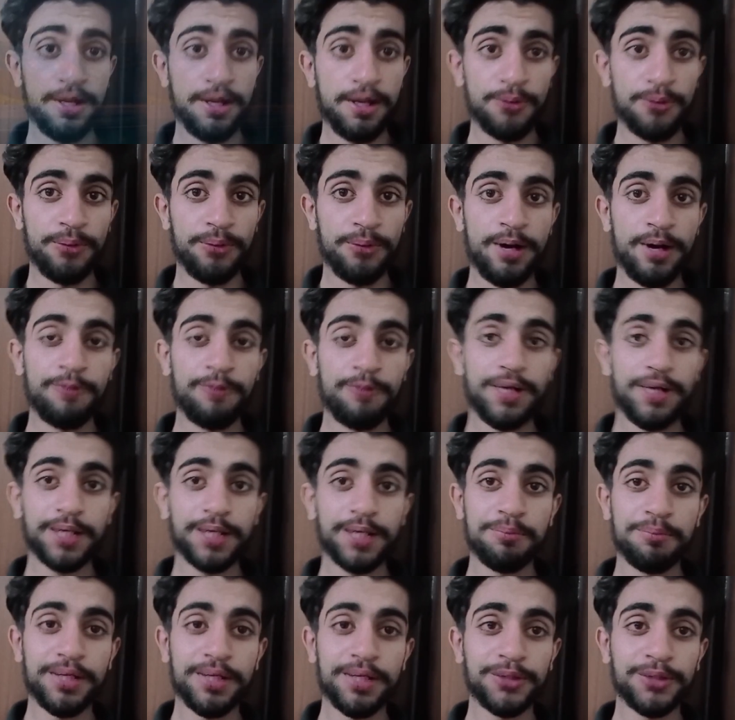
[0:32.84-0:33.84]
Hello and
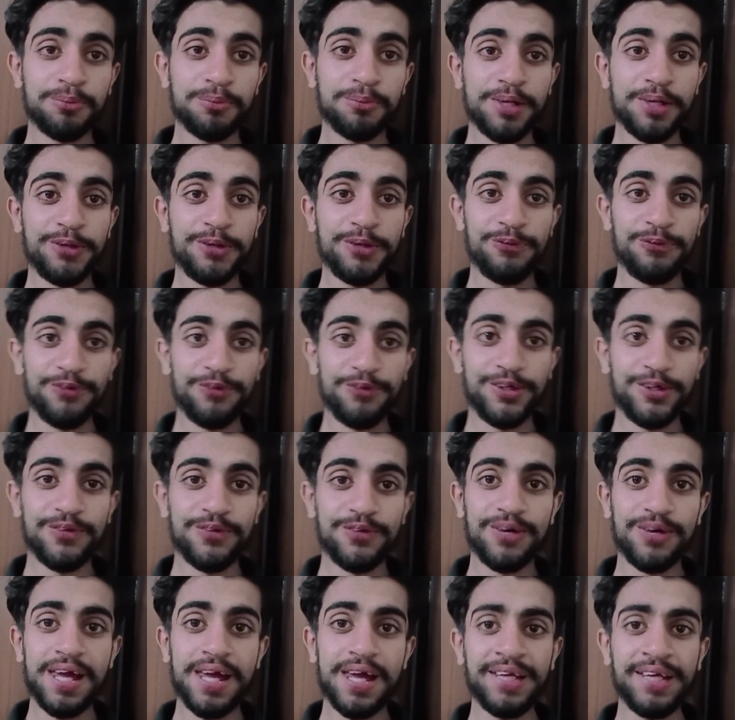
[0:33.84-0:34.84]
welcome back to my new
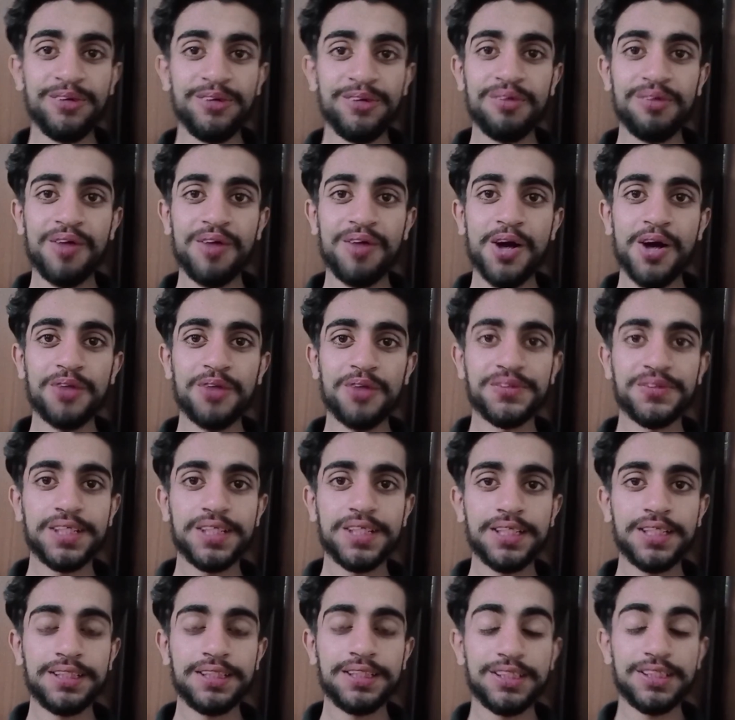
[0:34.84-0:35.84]
video. Like you have all have
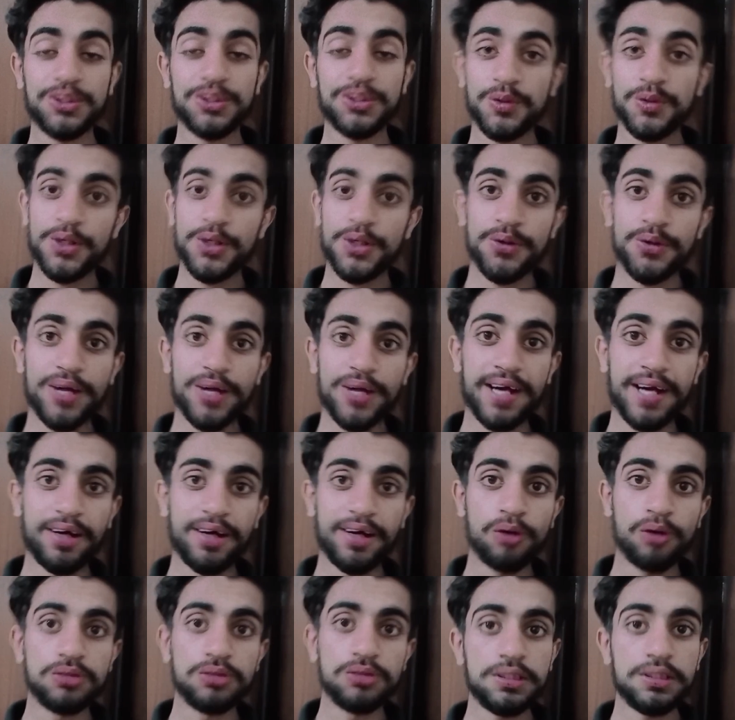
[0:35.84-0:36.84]
seen in this video that
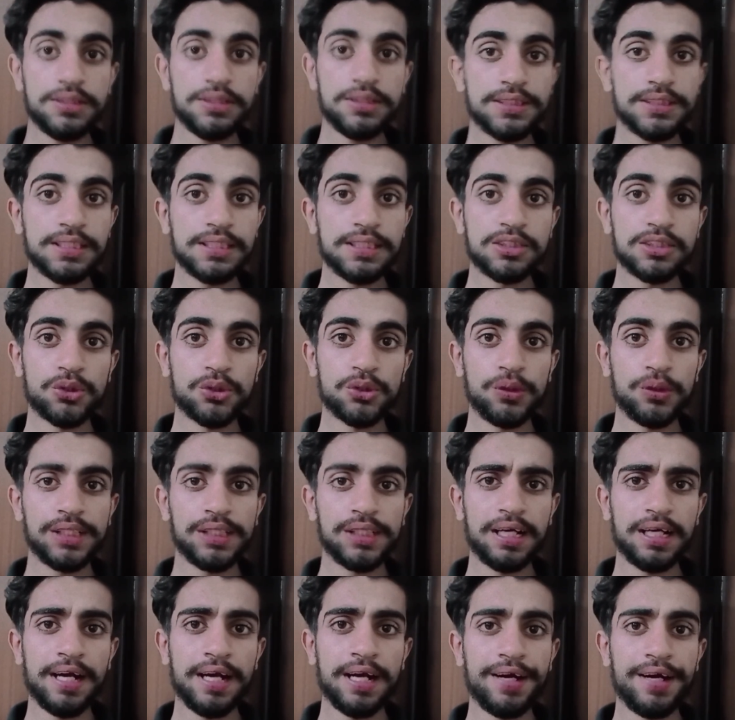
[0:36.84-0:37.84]
Hauser is in
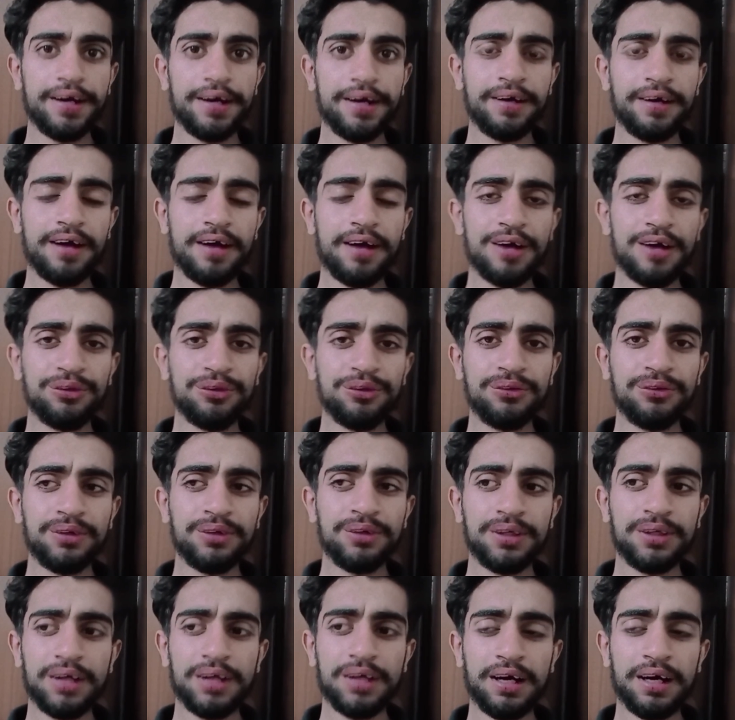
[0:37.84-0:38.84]
Switzerland, and I
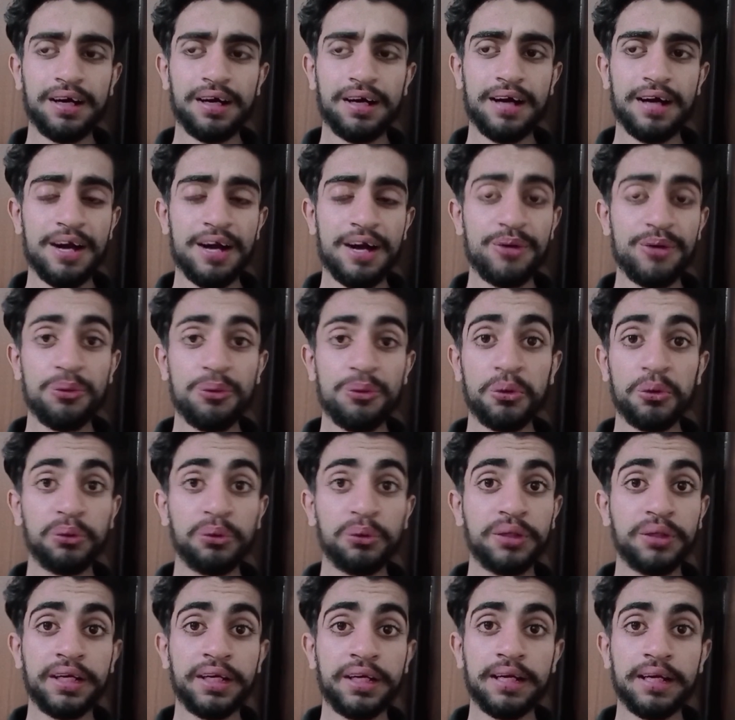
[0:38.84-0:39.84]
don't
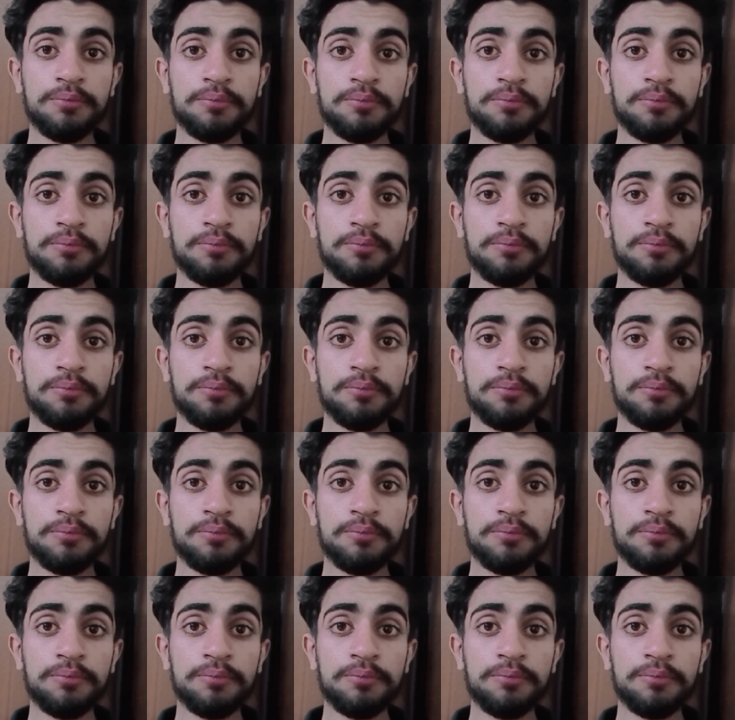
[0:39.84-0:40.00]
know the